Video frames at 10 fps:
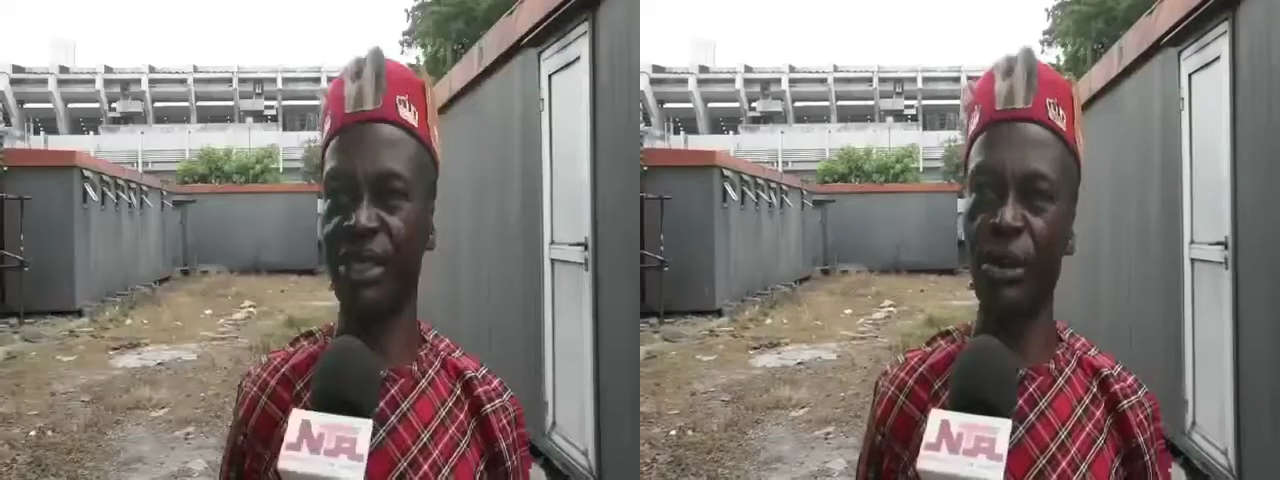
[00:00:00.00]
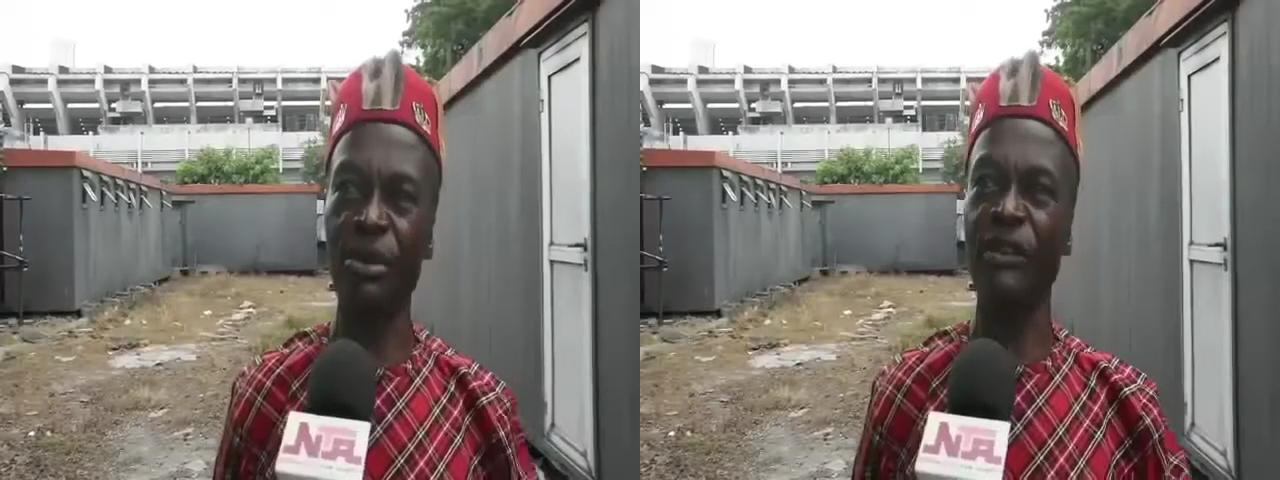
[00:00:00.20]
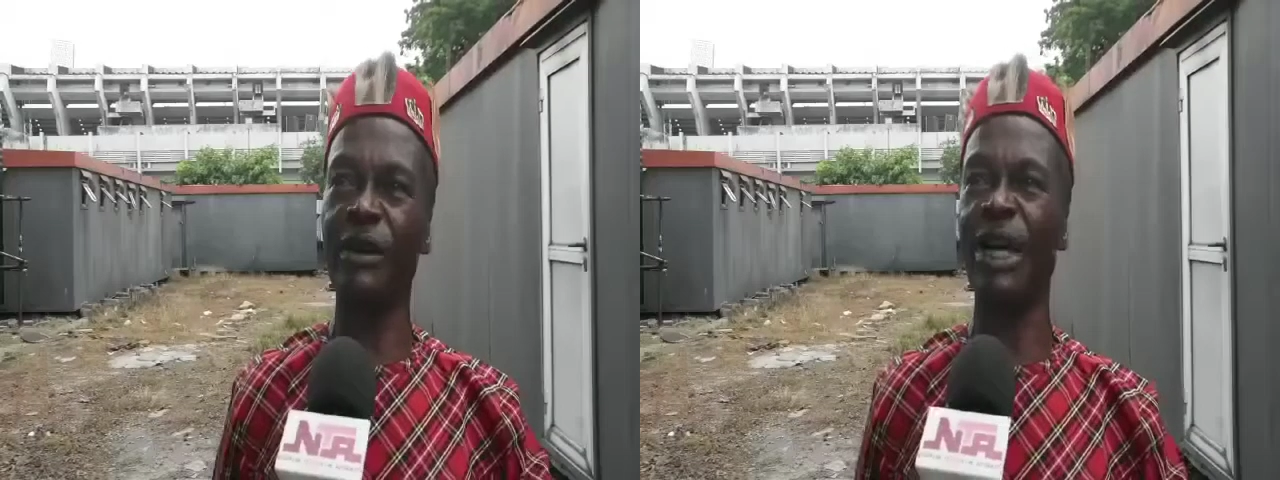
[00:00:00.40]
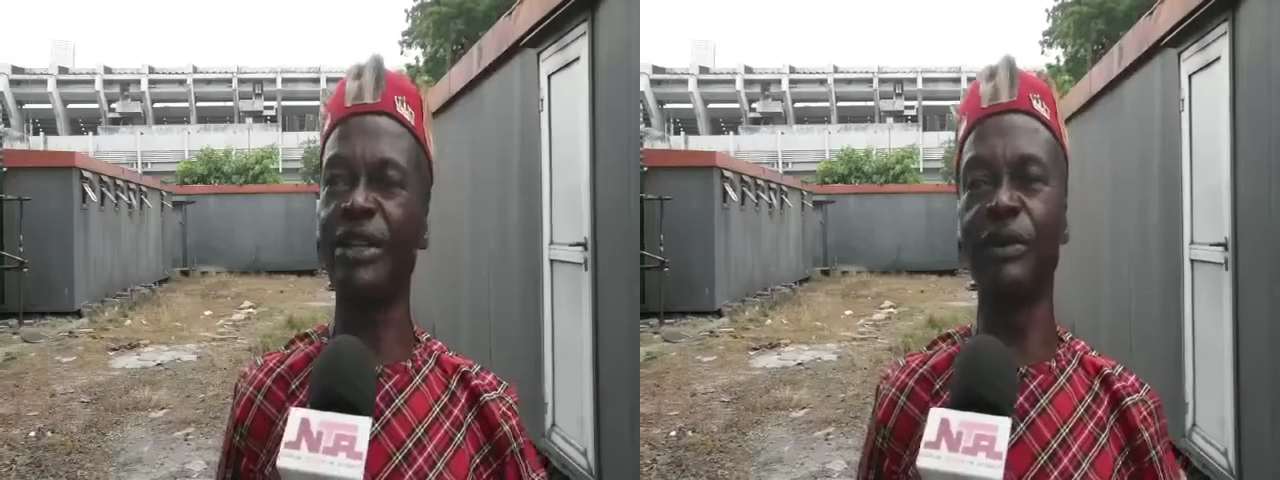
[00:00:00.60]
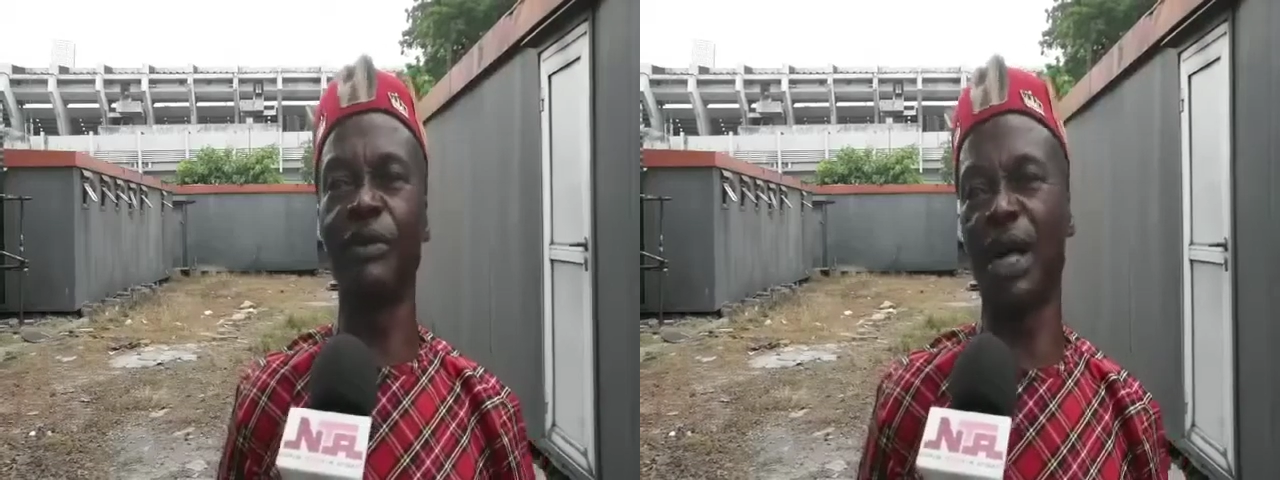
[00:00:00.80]
So many of them are
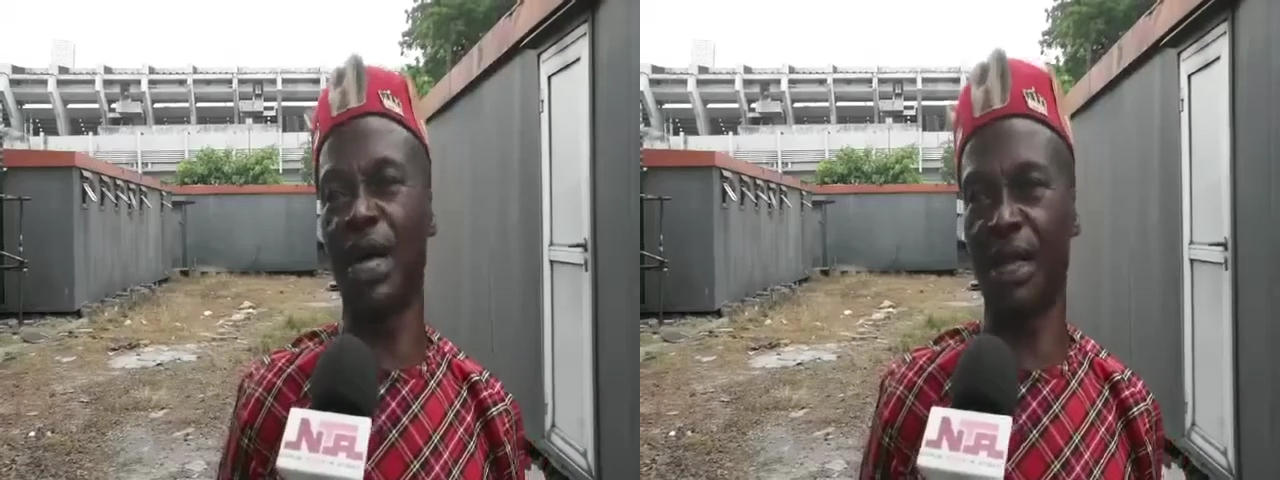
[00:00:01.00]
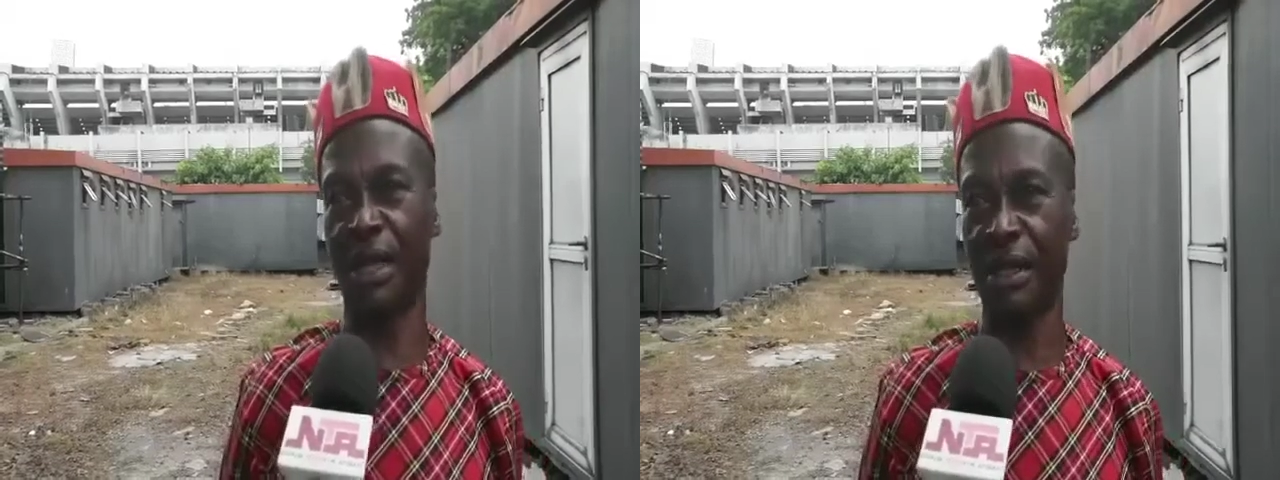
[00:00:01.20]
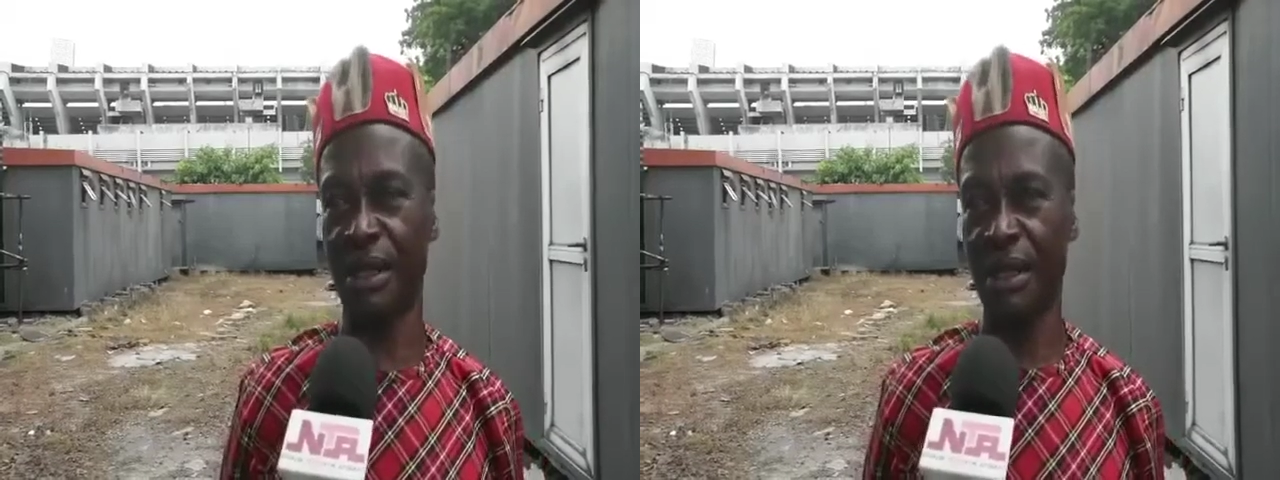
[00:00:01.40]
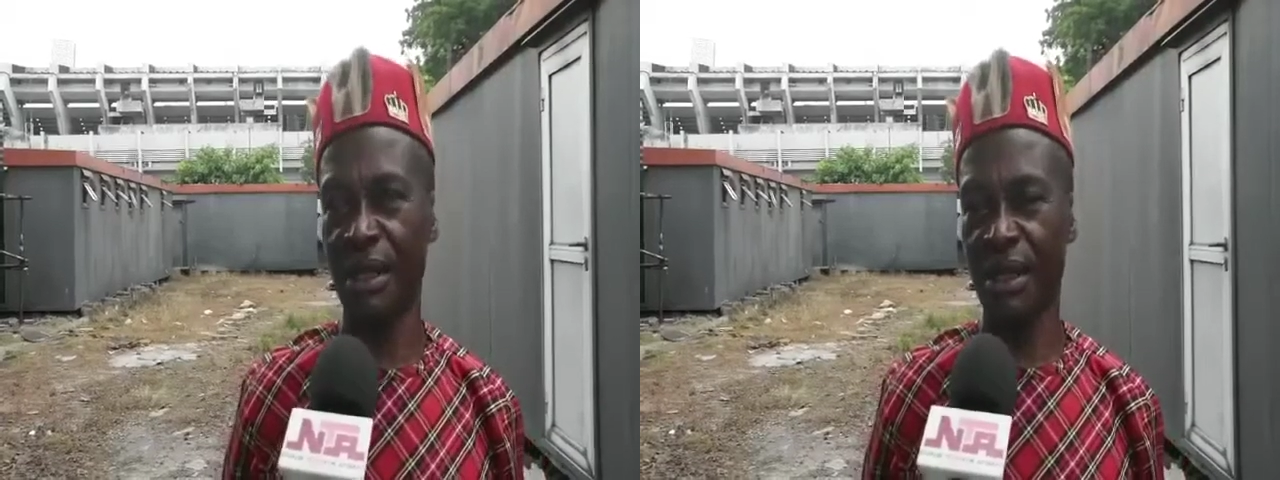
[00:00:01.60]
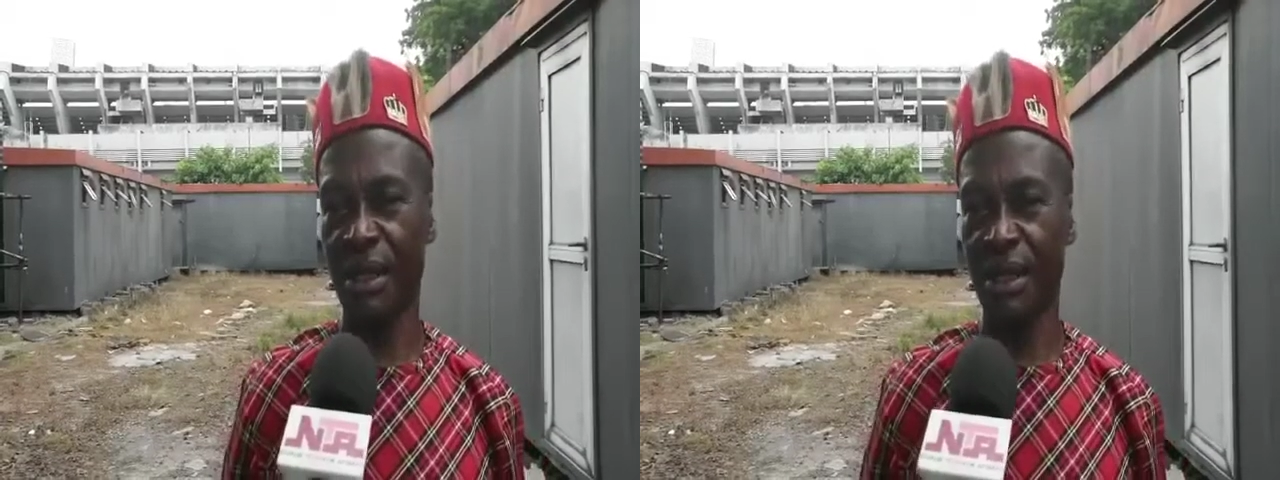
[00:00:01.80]
doing well.
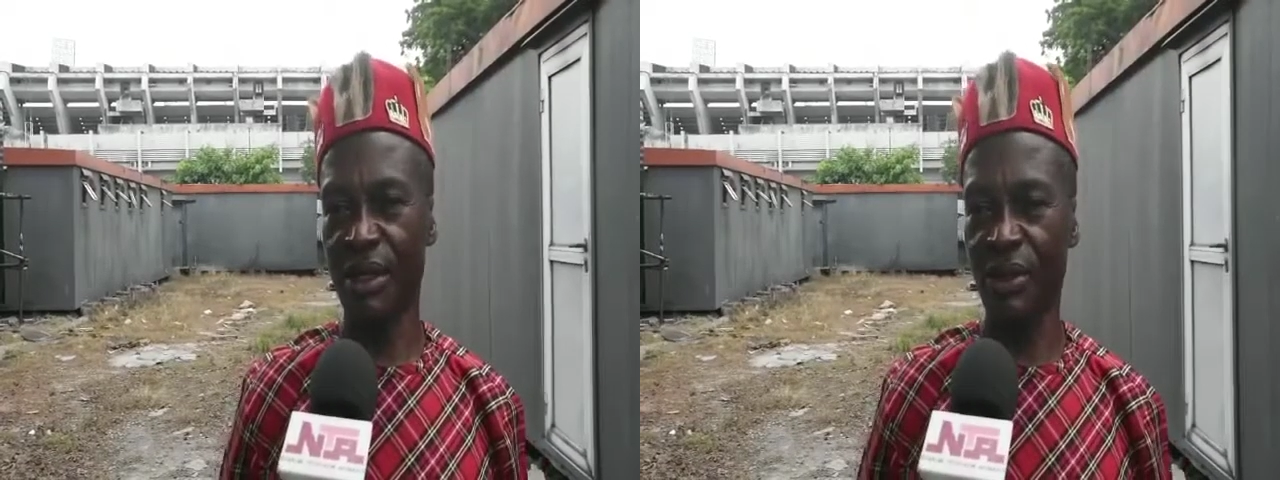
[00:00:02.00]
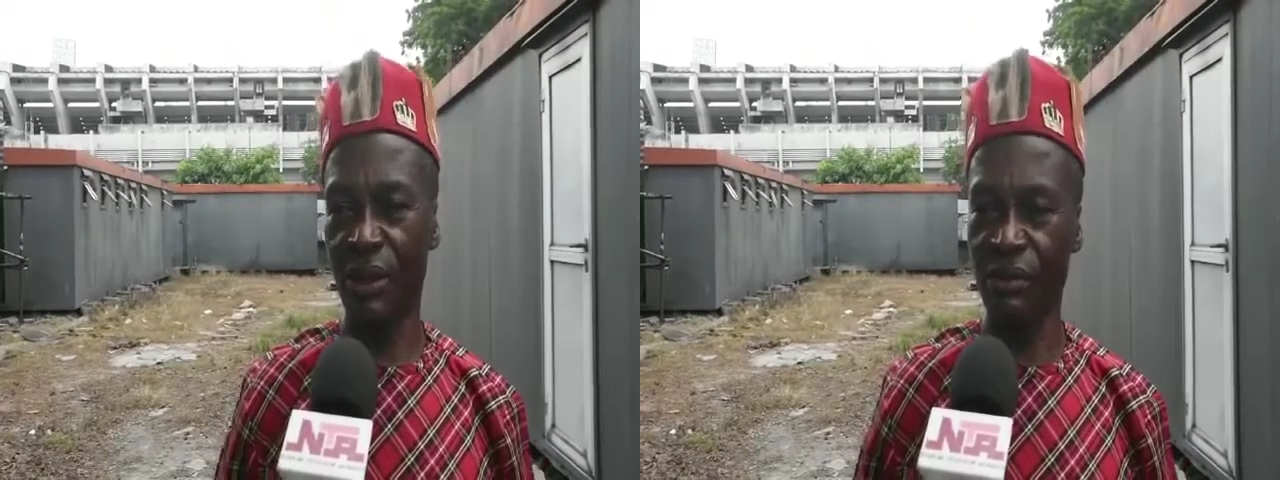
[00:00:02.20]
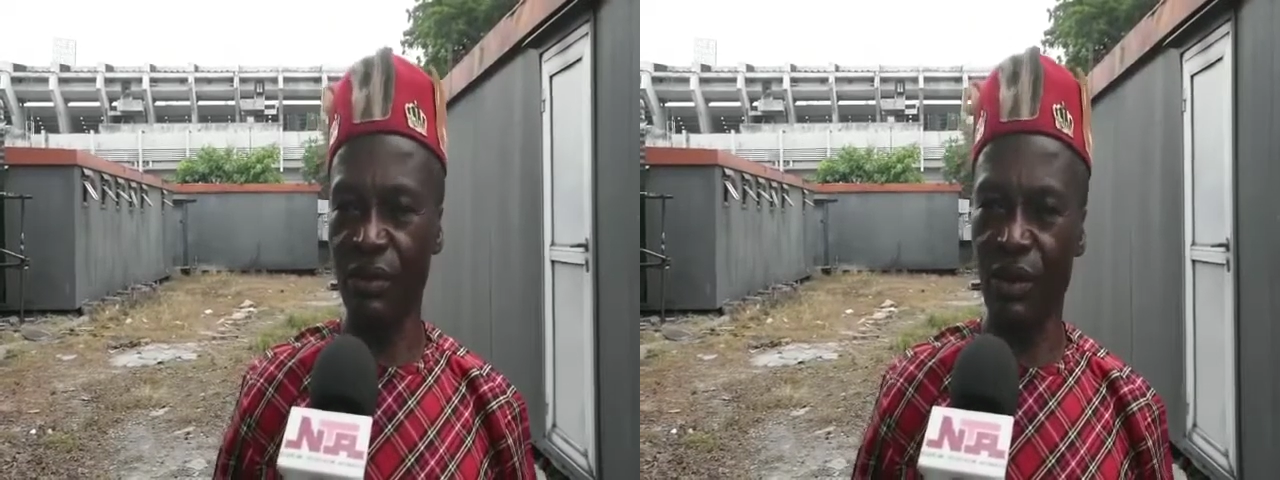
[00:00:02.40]
So we